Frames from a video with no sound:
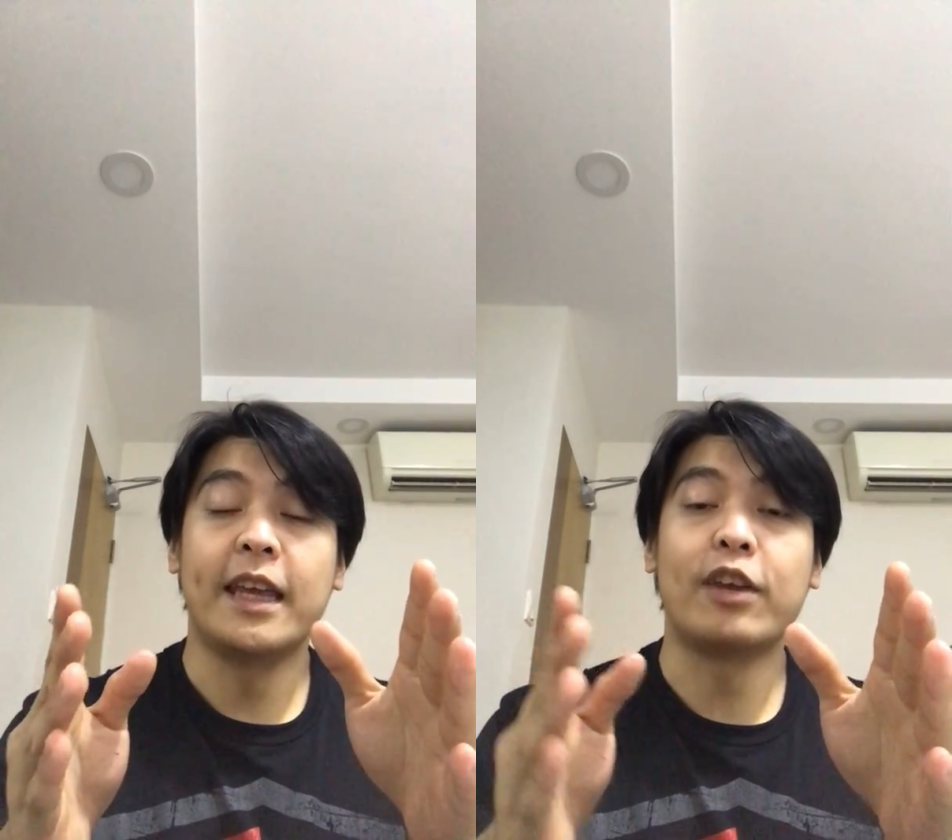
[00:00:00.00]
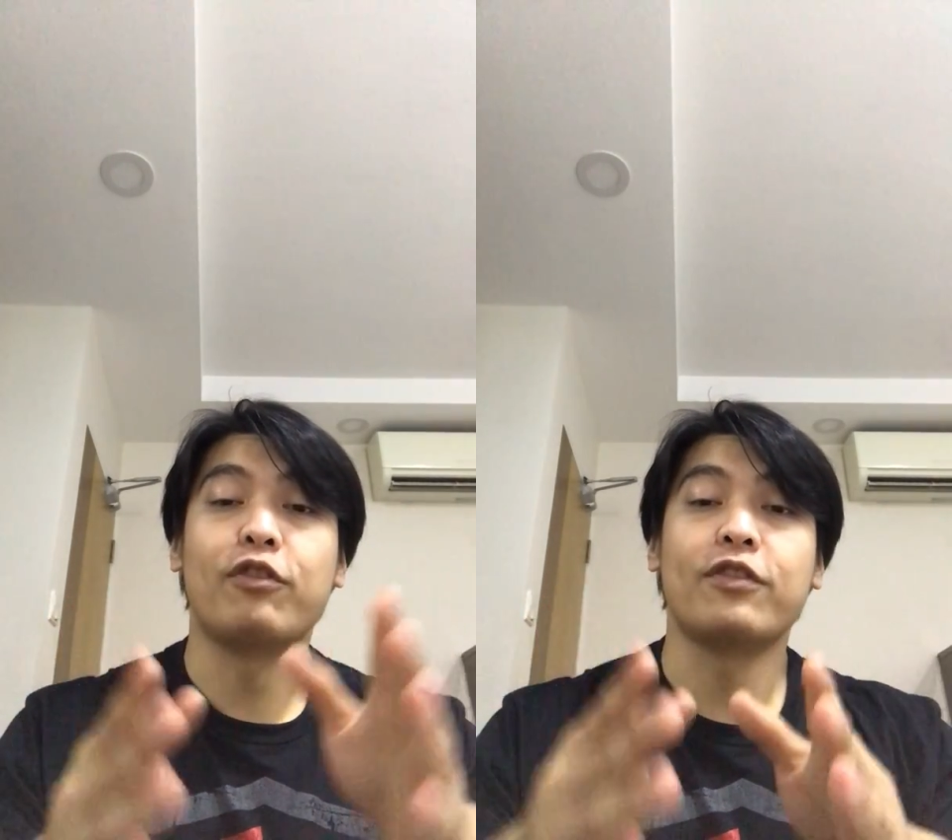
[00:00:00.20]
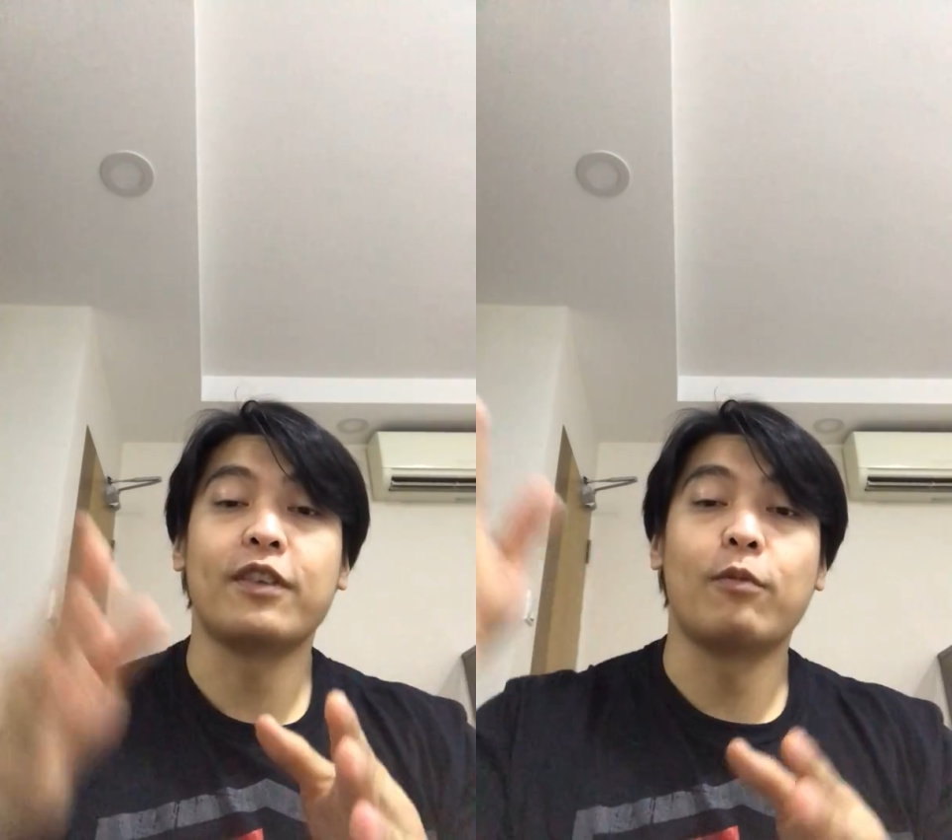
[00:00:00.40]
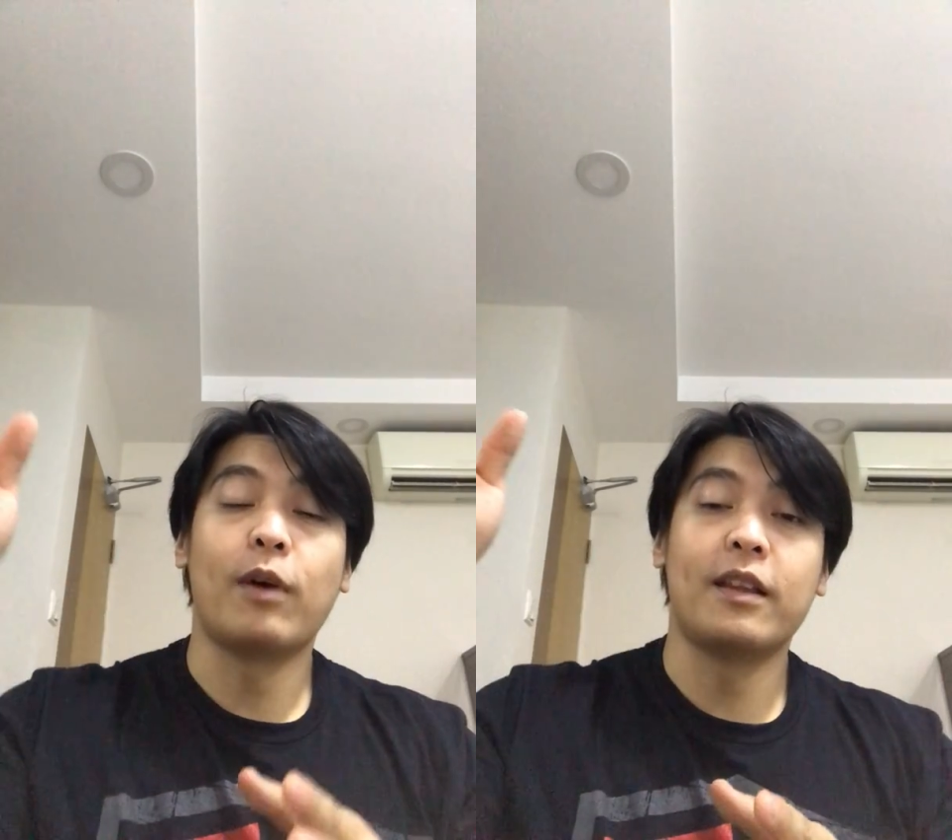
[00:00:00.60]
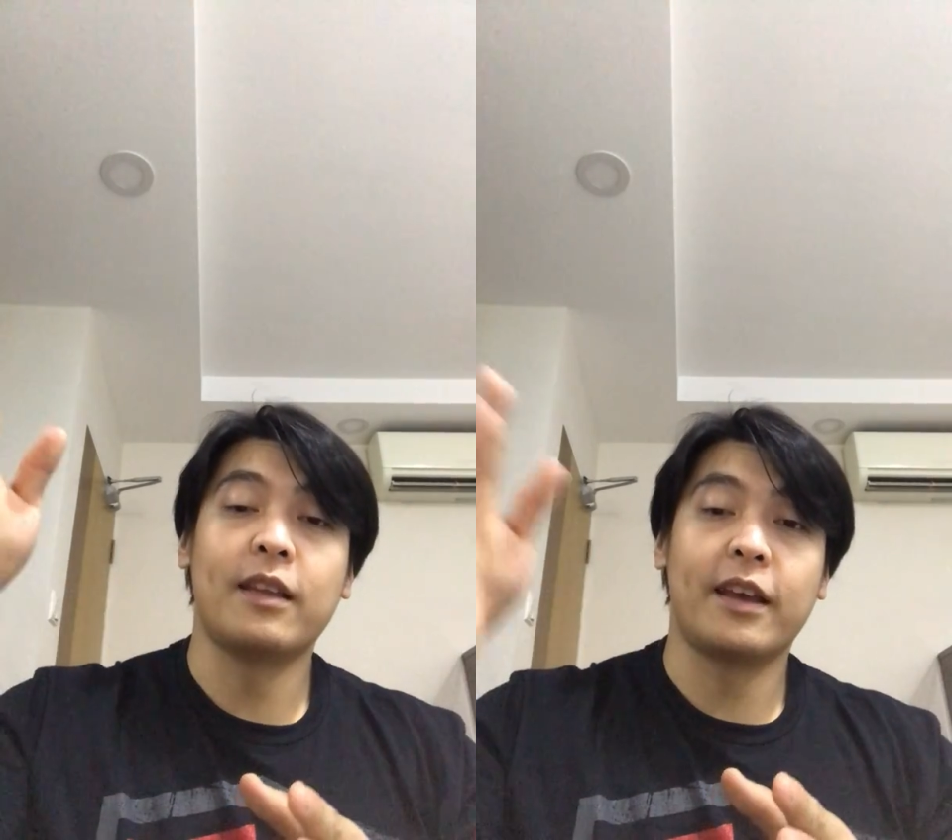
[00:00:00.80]
increasing
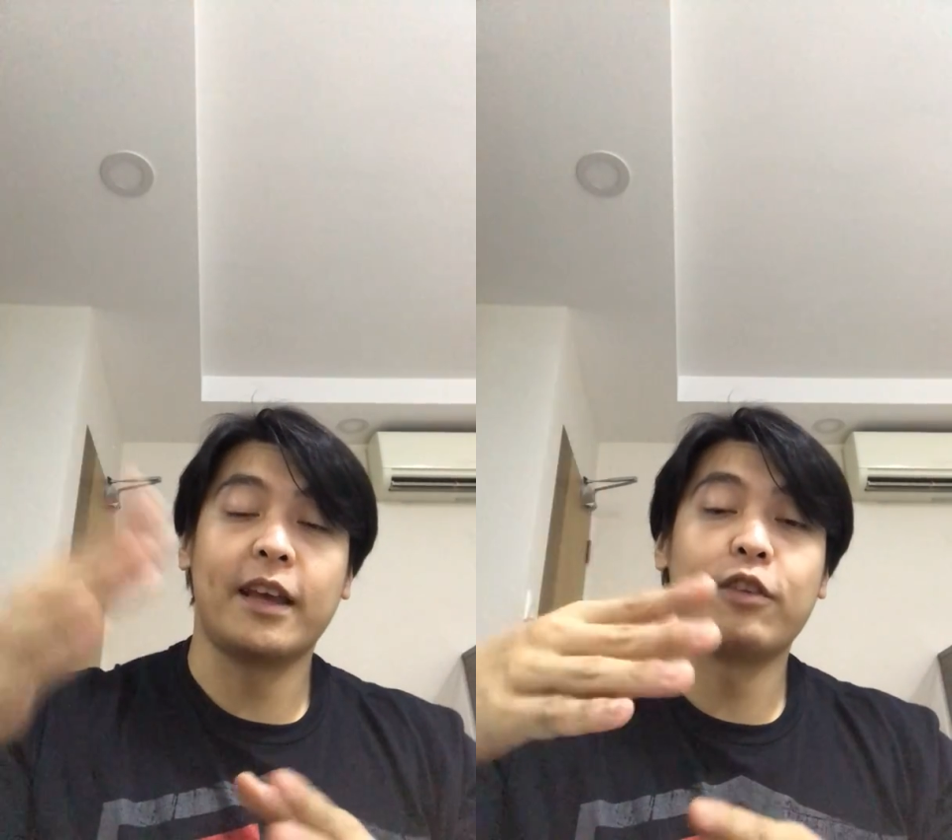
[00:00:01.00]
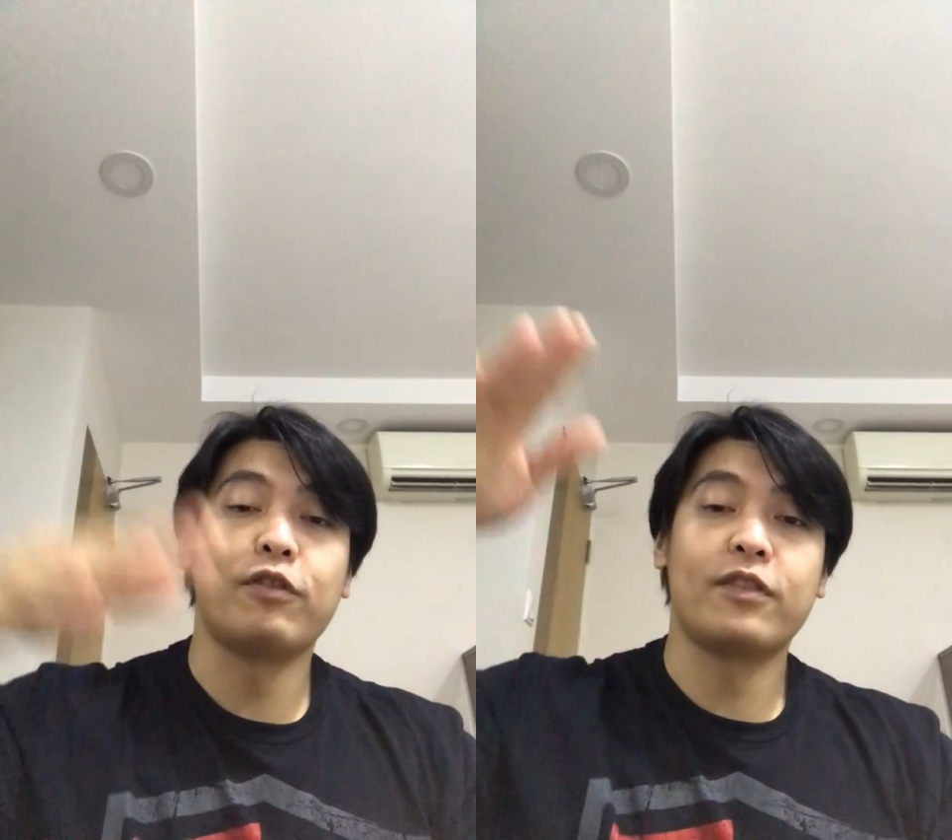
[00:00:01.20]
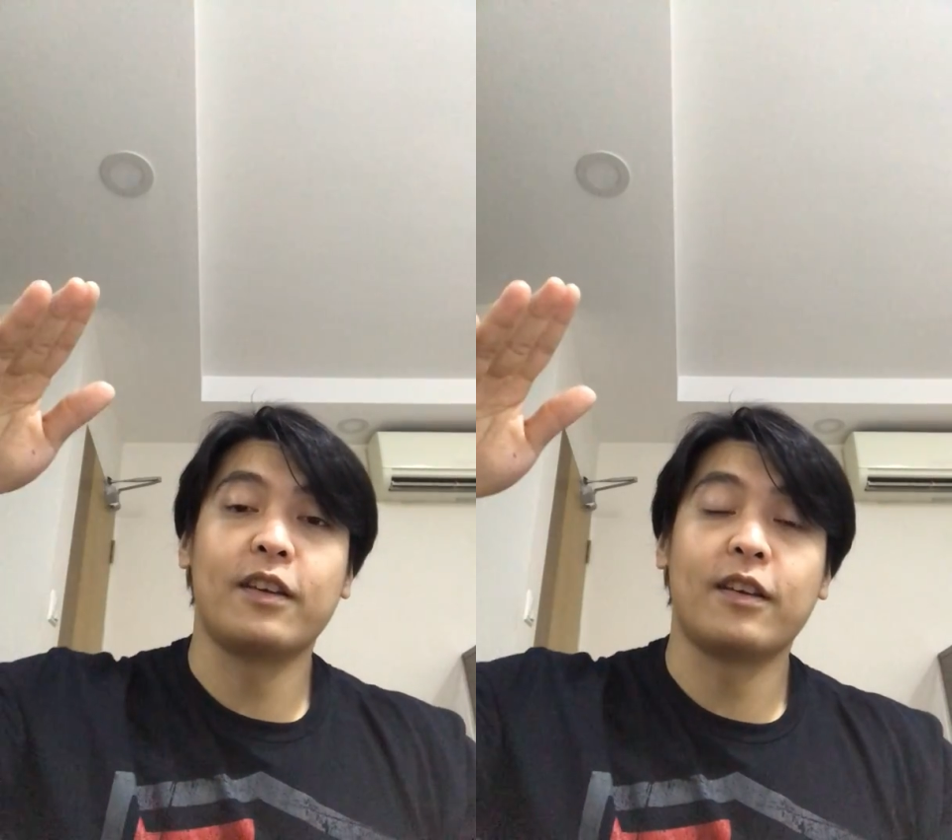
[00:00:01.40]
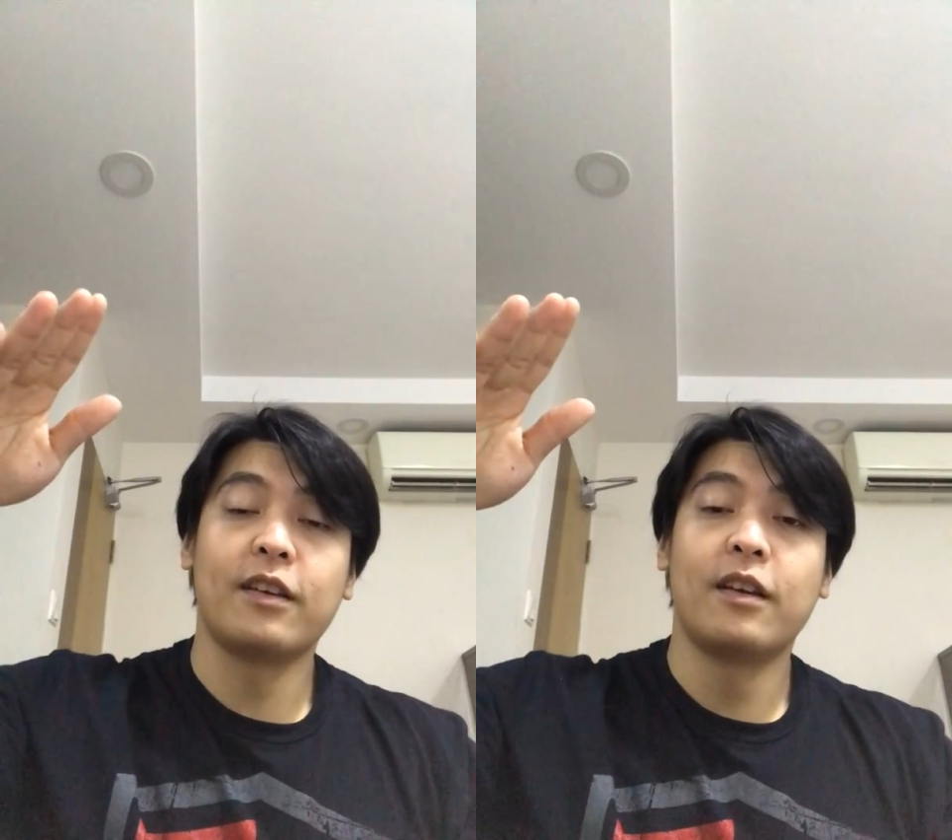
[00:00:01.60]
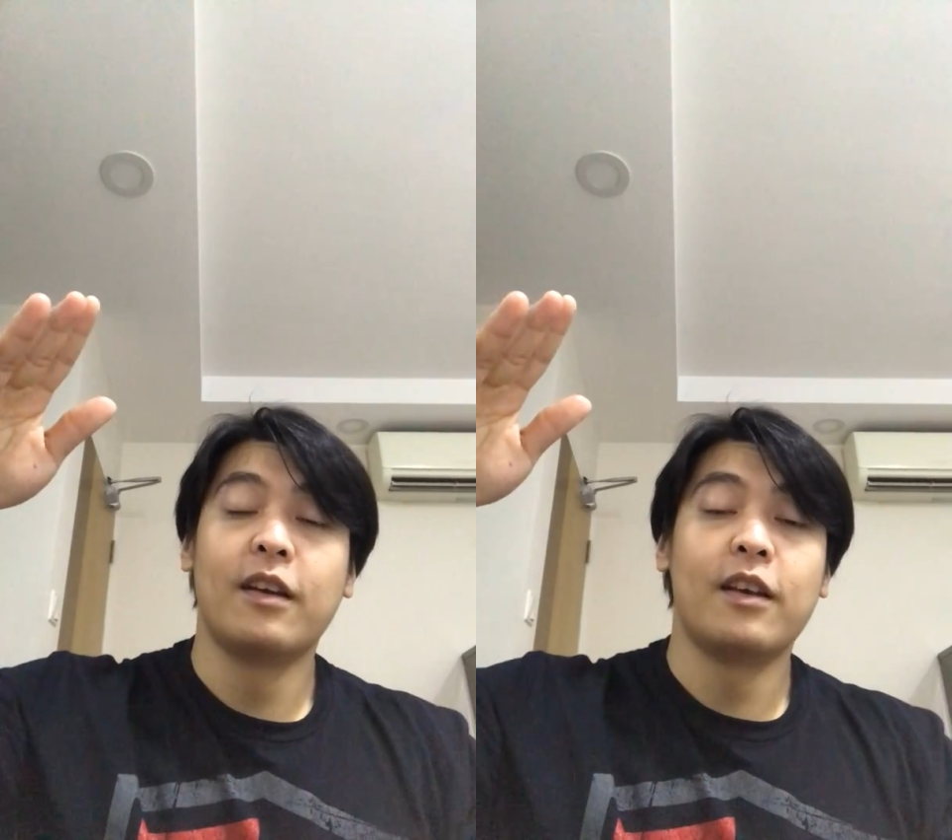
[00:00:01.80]
one, like increasing